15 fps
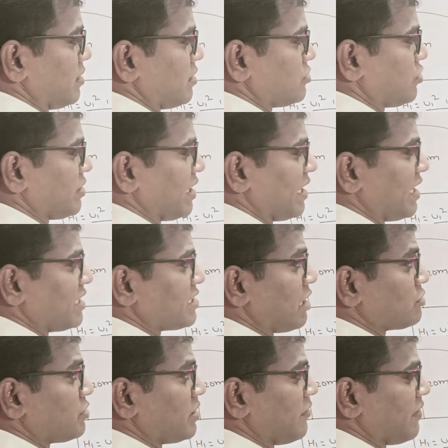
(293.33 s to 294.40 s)
So theta is
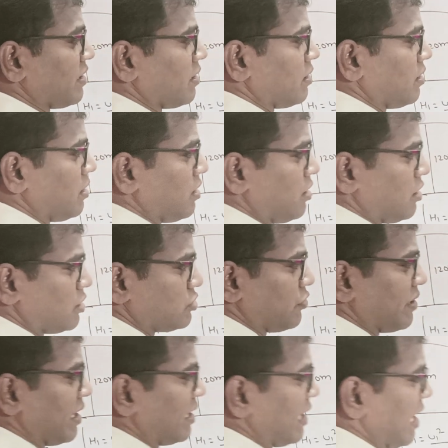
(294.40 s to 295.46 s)
also given. So
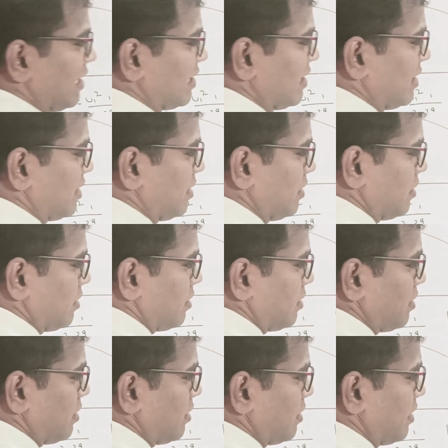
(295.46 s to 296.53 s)
you can calculate
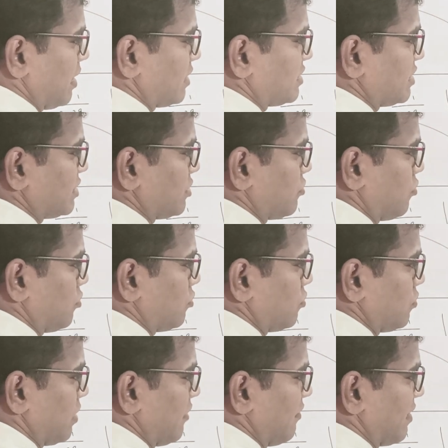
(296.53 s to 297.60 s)
h is equal
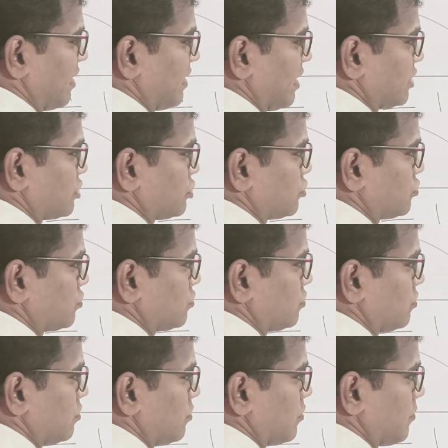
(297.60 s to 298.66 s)
to, I will write h2
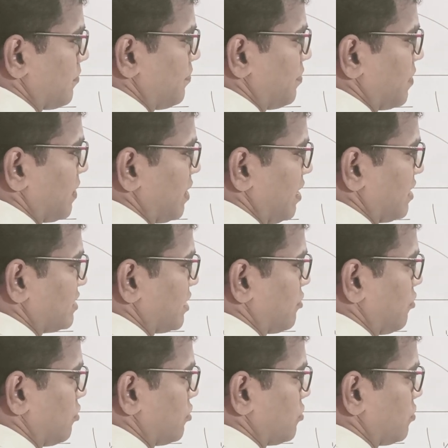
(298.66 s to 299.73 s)
is
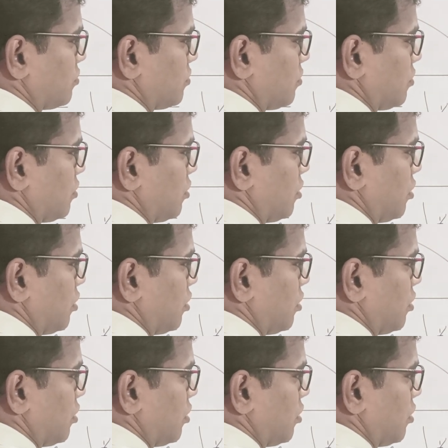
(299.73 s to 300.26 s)
equal to